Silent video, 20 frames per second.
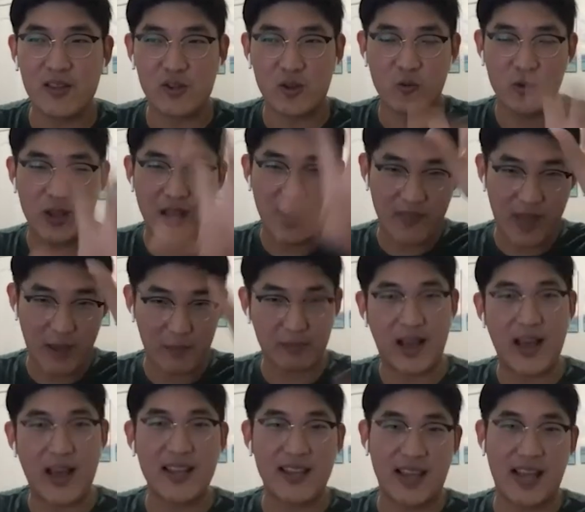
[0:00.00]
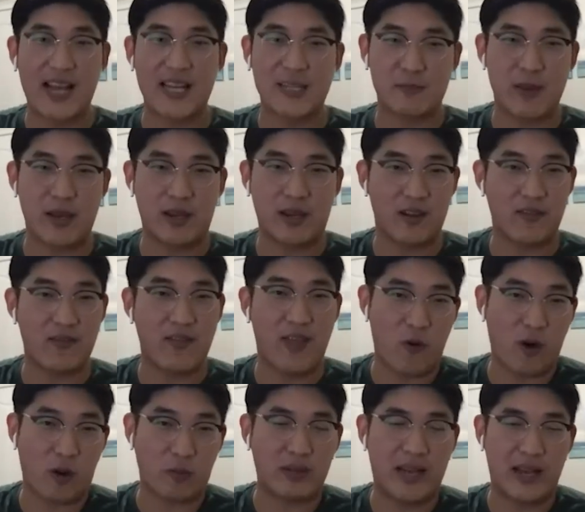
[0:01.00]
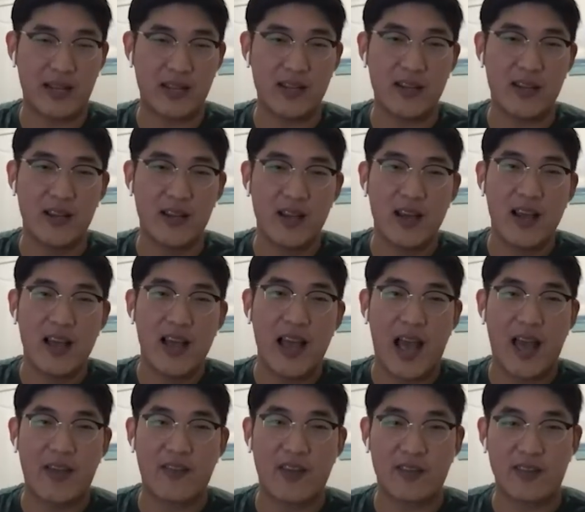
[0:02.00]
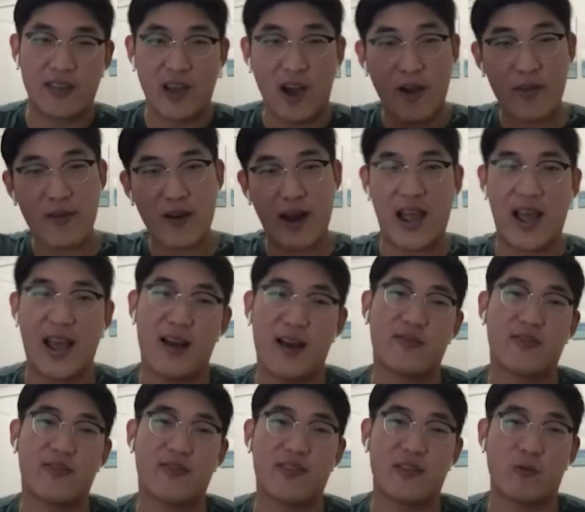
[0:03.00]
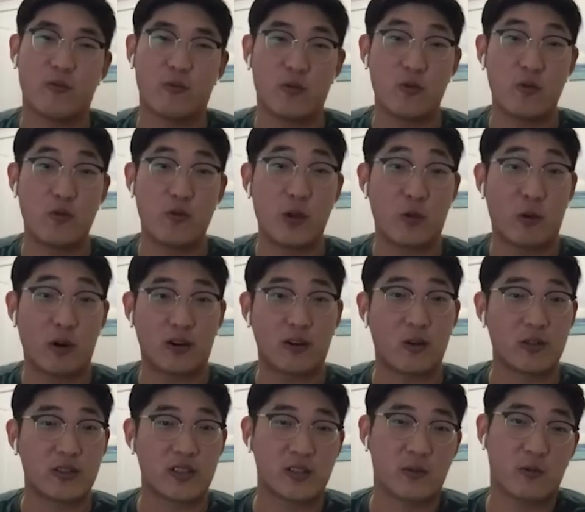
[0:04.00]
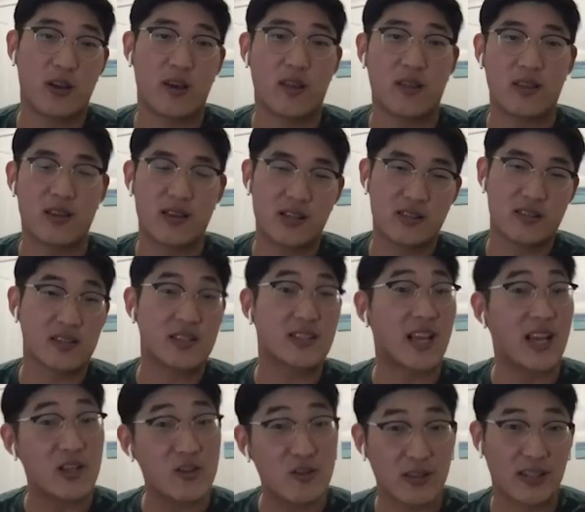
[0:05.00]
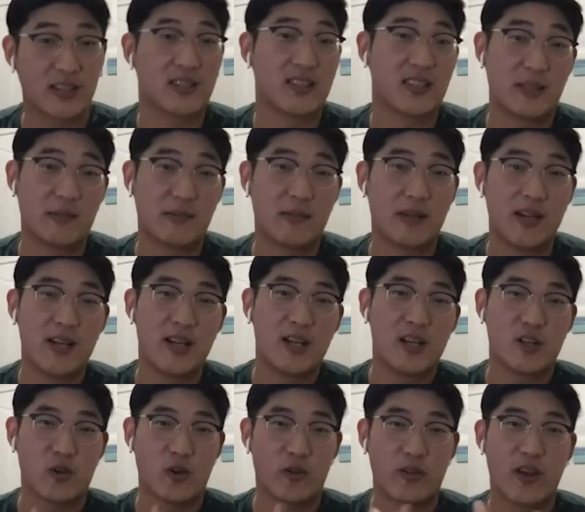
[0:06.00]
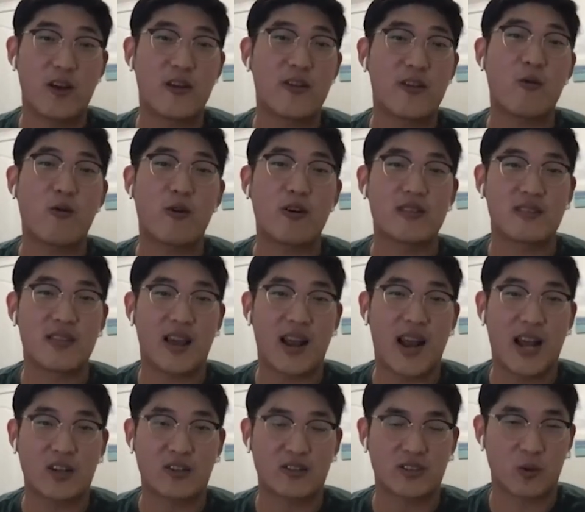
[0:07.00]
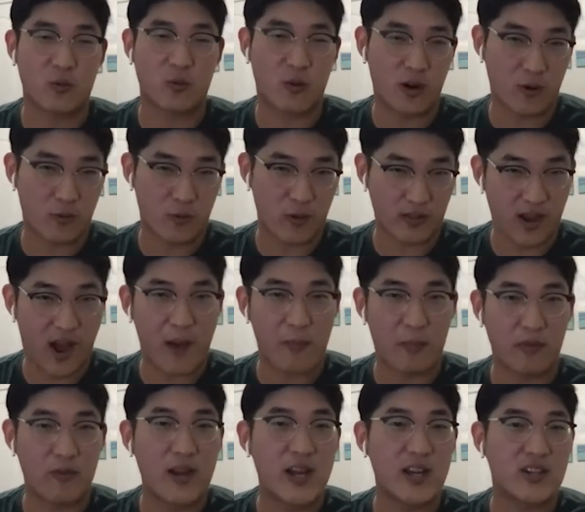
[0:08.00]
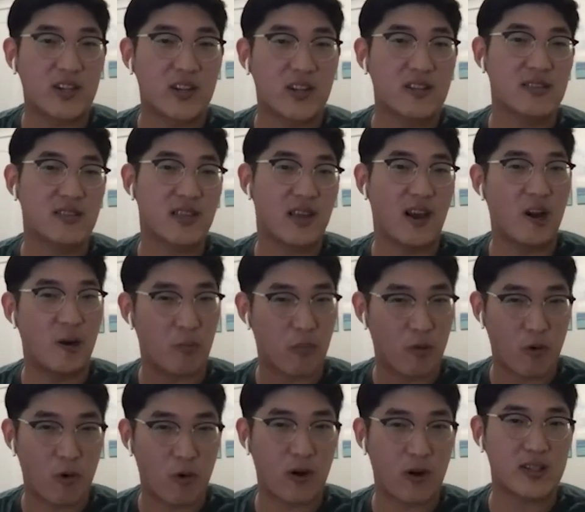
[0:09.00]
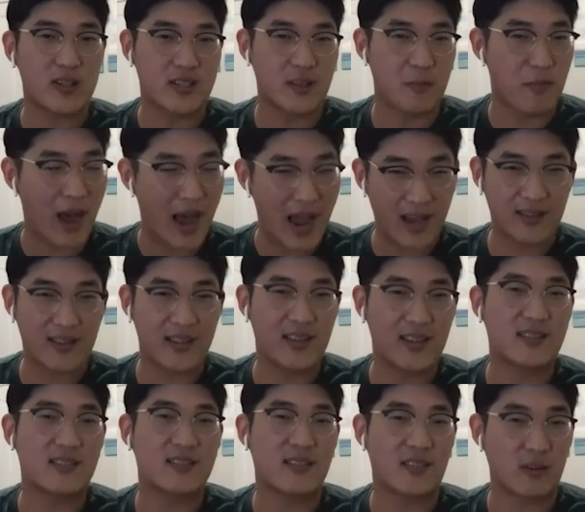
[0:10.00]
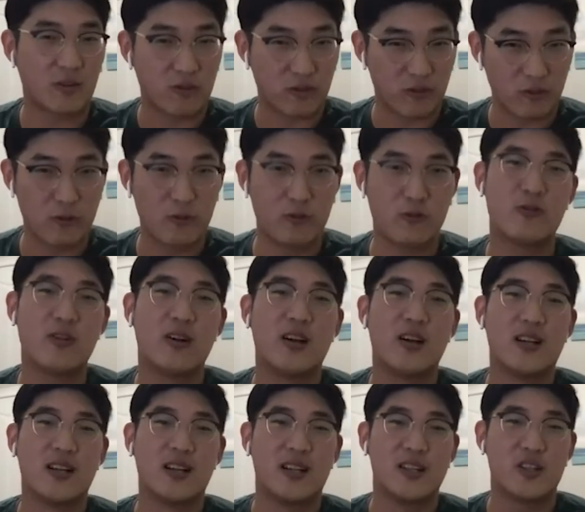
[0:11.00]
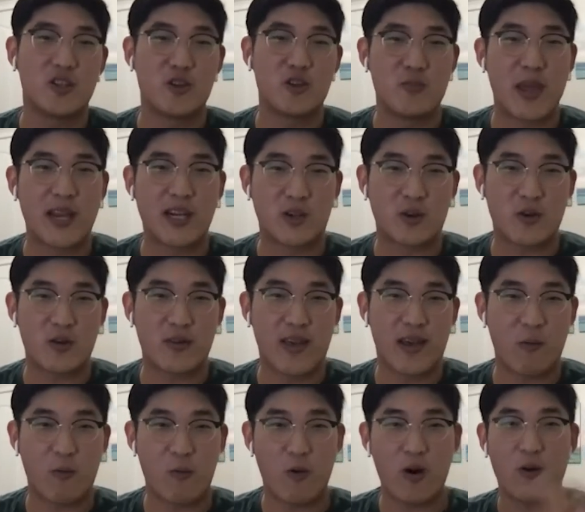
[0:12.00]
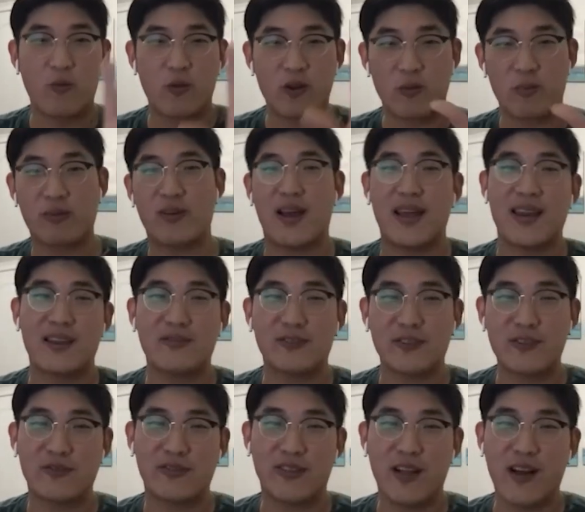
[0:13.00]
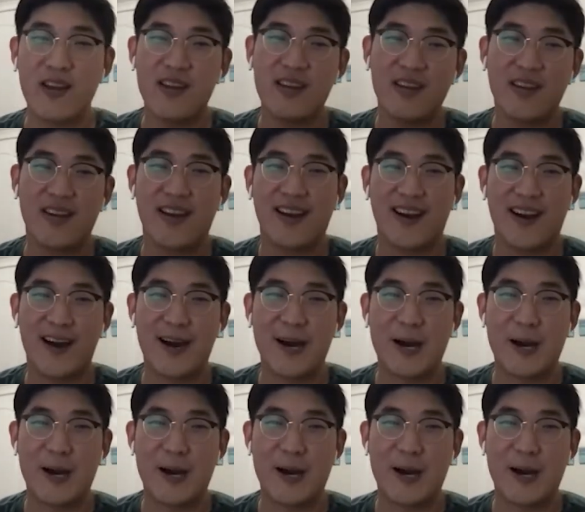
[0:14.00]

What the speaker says: then so we have that planning aspect of network planning, and then the other half, who we work closely with, is the scheduling team. So they're the ones that actually work with the operations, the airports, the pilots, the crew, to make sure that what we're planning to fly